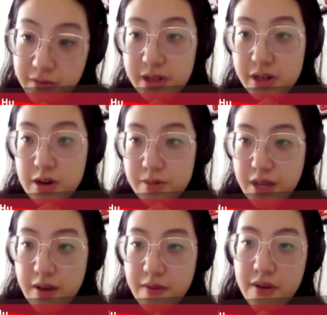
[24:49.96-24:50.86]
in terms
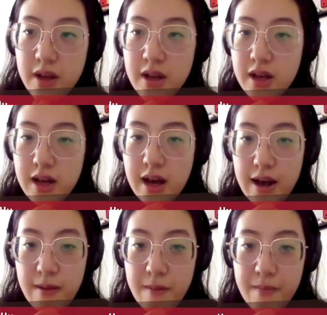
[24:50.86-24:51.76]
of
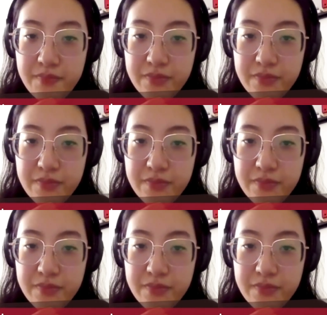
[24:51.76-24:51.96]
um,